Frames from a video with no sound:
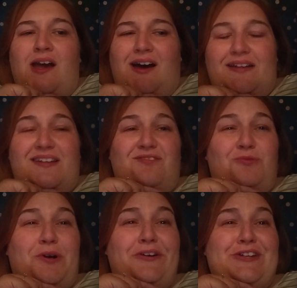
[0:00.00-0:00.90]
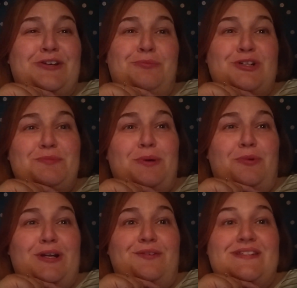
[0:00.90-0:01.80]
I didn't worry too much about
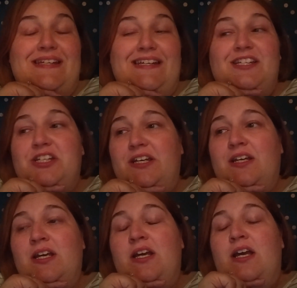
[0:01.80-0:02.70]
what I was eating